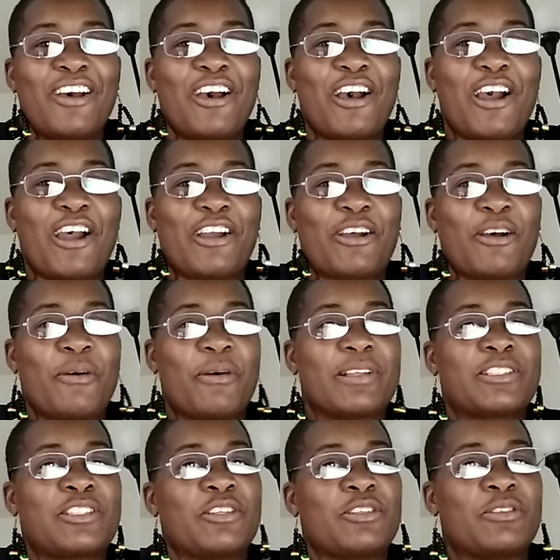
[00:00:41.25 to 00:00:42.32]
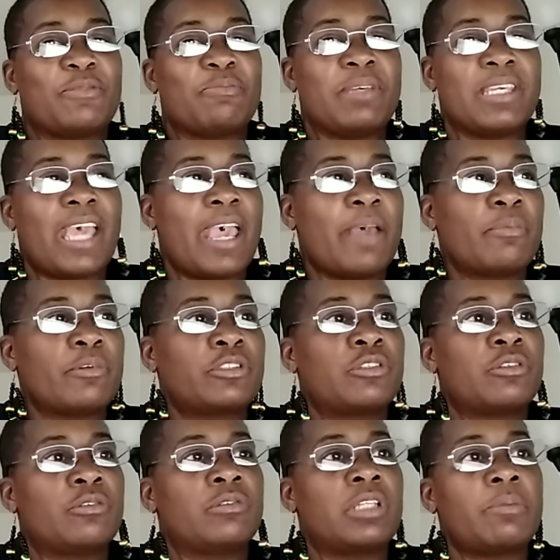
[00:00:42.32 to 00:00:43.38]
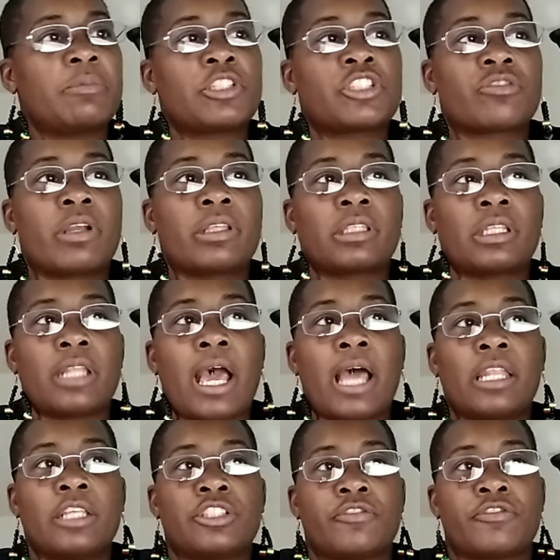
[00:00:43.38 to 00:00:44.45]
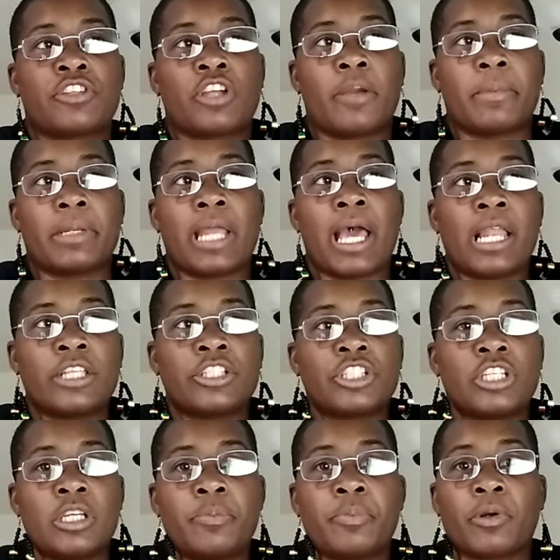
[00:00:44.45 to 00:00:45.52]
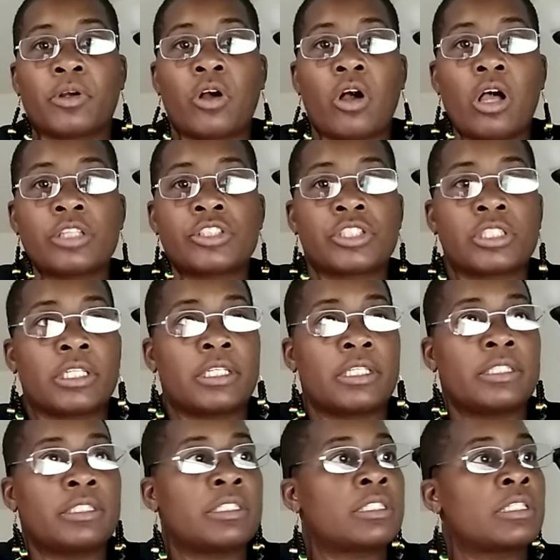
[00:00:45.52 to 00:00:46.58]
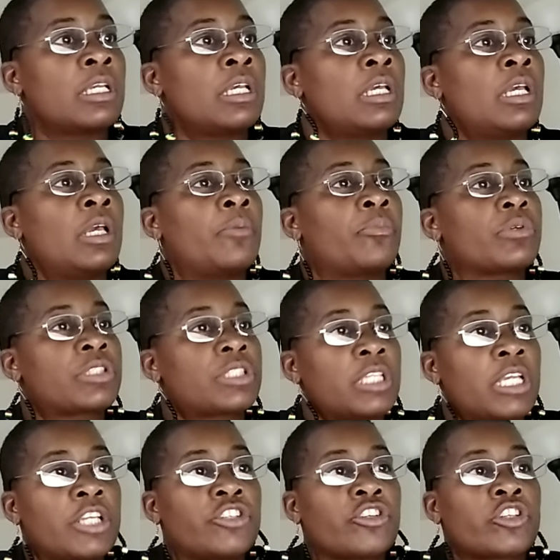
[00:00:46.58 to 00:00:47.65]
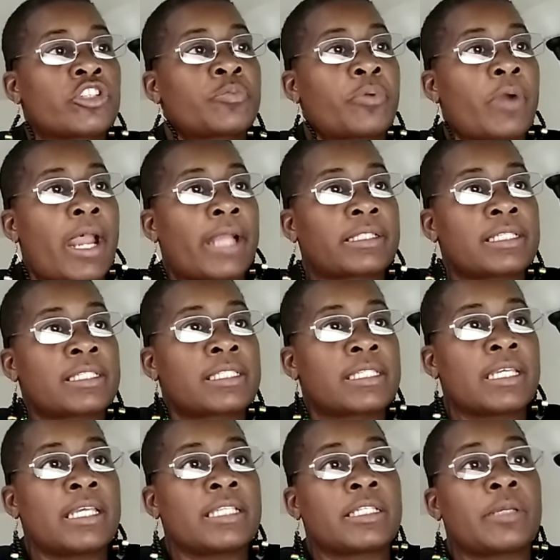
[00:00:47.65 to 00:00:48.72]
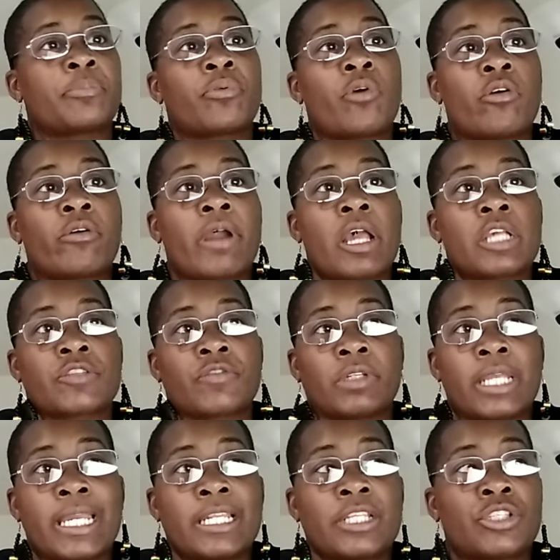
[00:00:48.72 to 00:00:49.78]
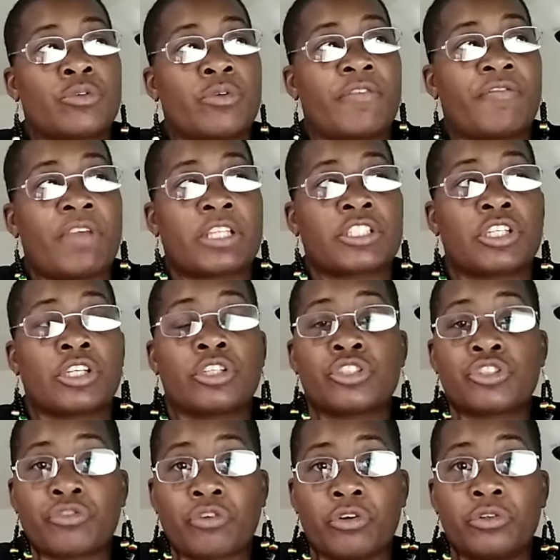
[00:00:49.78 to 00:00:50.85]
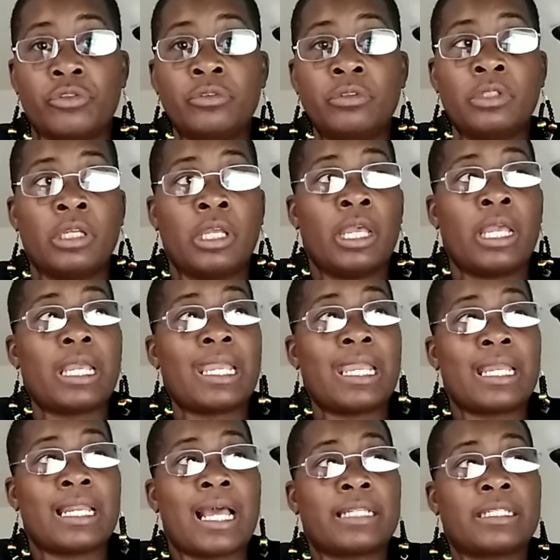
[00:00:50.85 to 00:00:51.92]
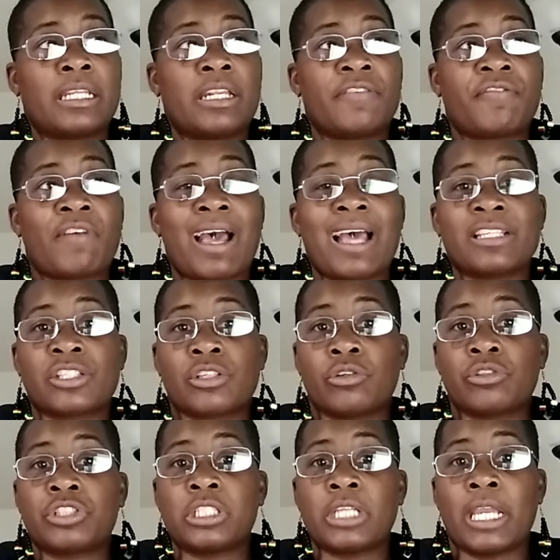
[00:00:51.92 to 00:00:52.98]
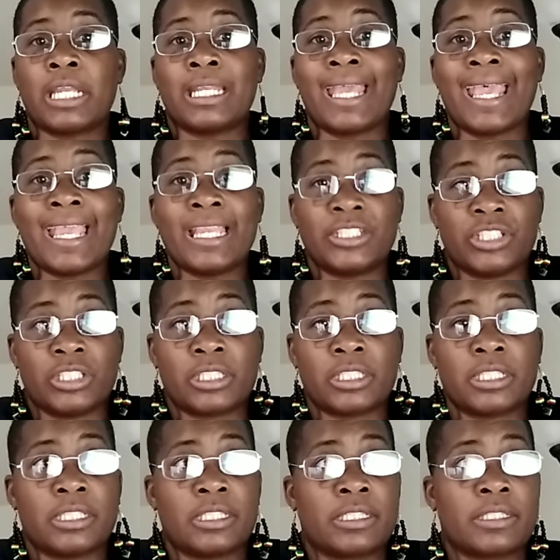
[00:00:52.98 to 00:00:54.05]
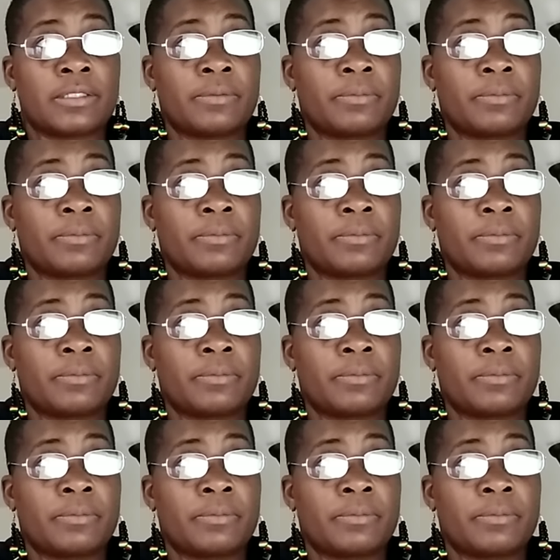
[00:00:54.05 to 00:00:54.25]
are going to be able to demonstrate the knowledge of terminology, precautions, procedures, practices, and programs related to infection control, and identify associated agencies.